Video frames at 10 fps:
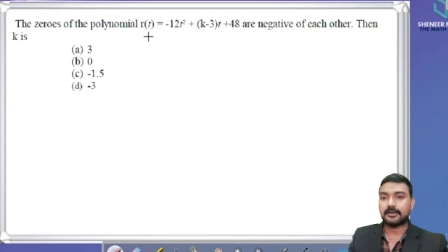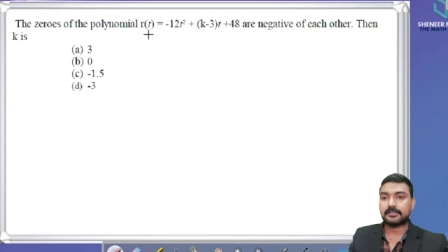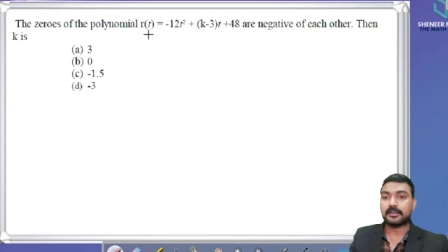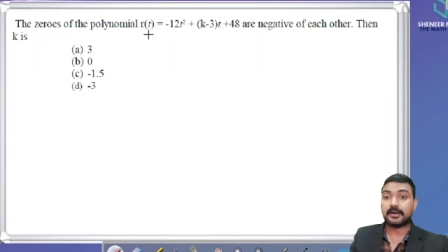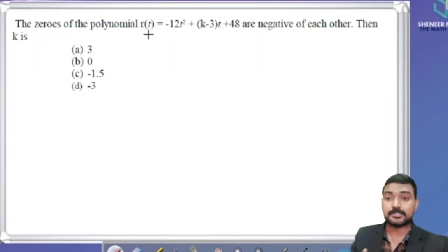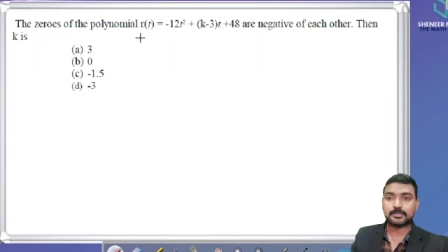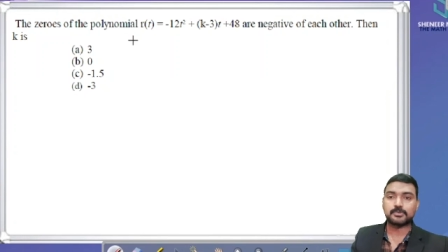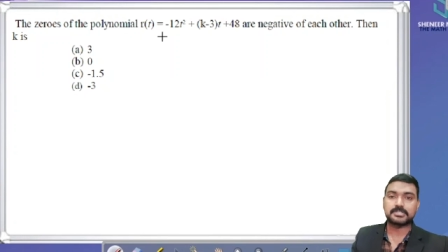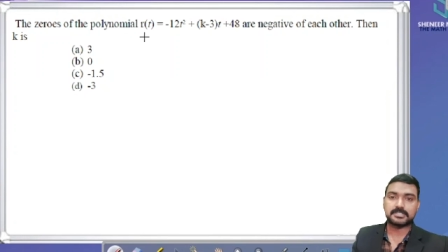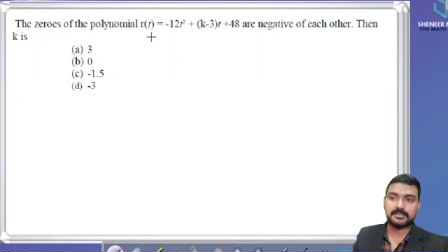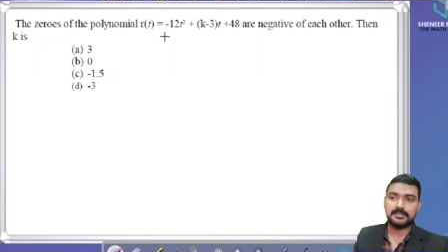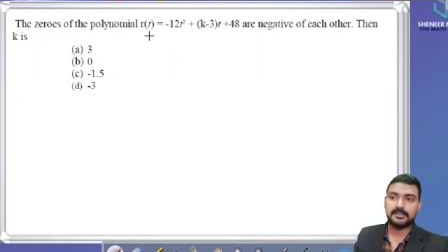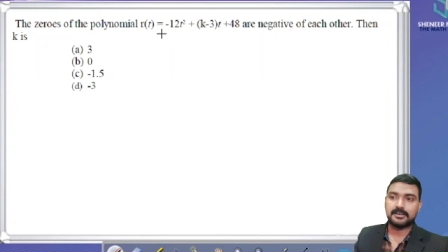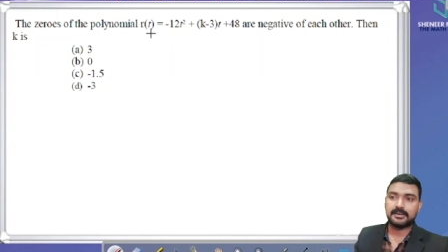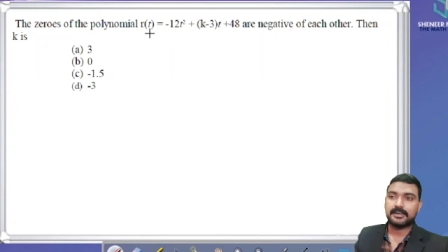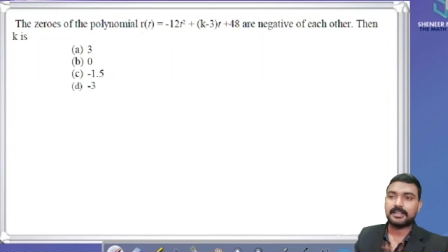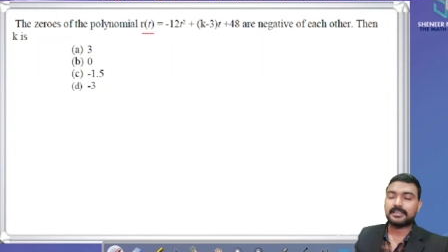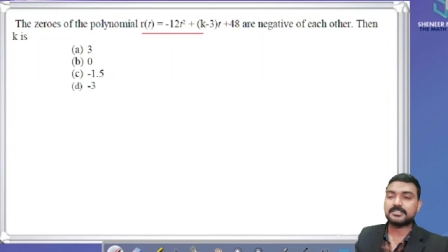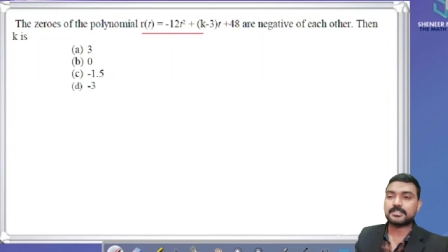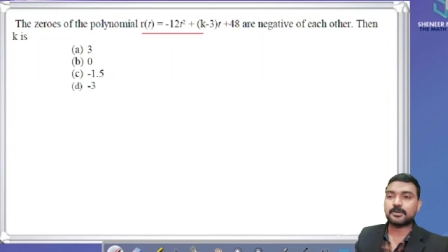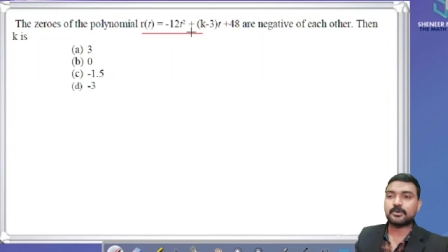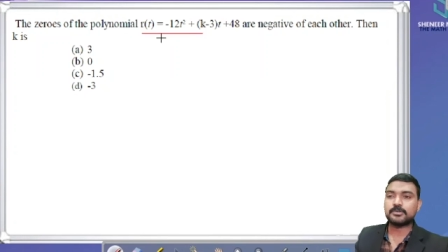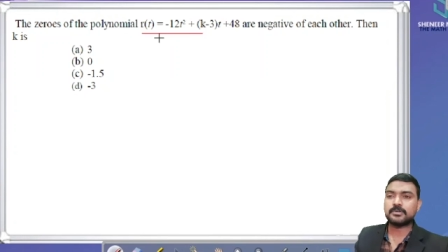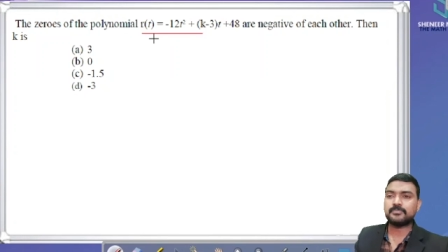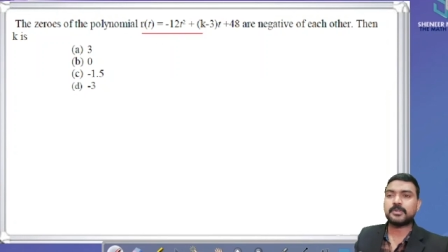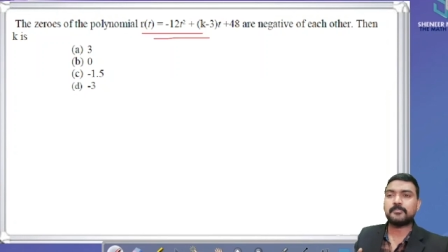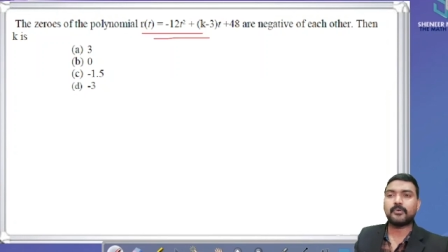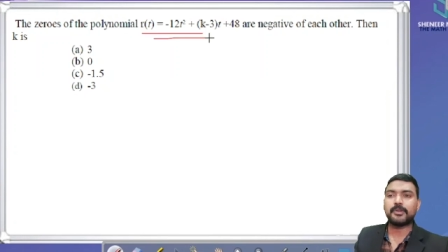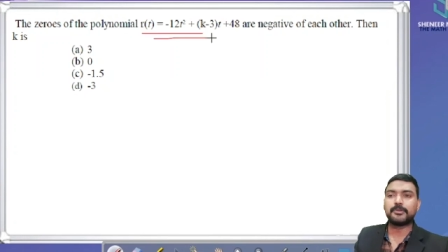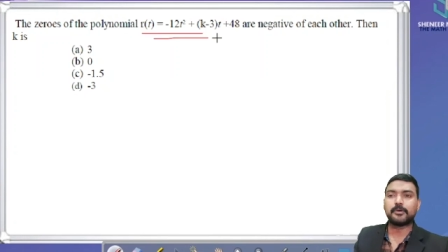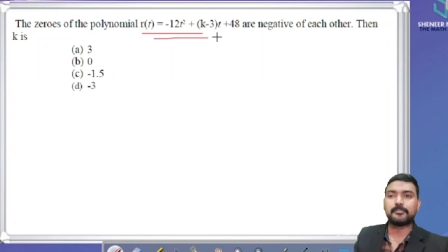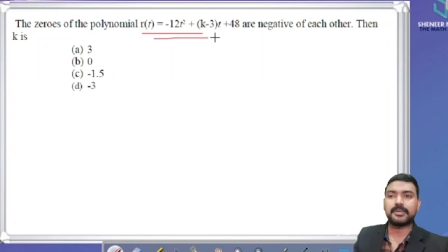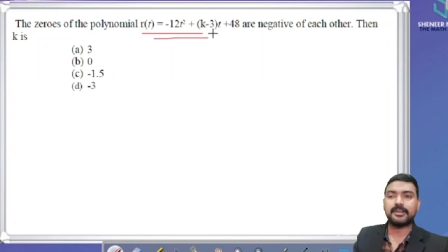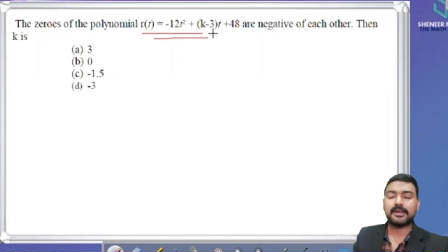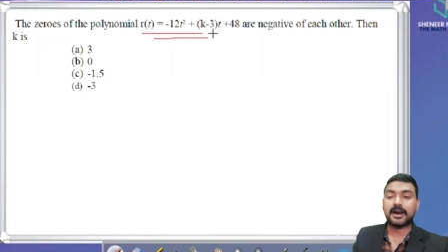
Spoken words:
The last question, the zeros of the polynomial